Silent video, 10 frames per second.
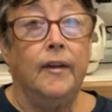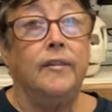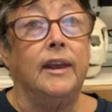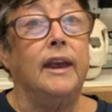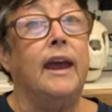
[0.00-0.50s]

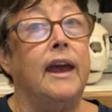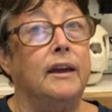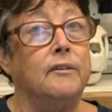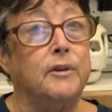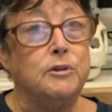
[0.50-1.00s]
the head
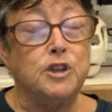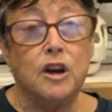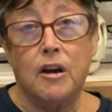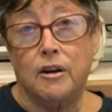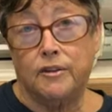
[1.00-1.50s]
of
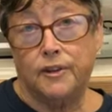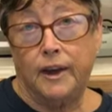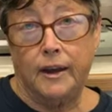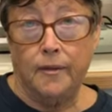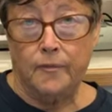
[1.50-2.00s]
oceanography,